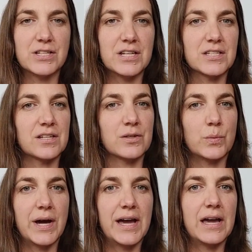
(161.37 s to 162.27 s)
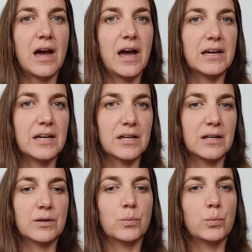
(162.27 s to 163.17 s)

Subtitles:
it and the way I can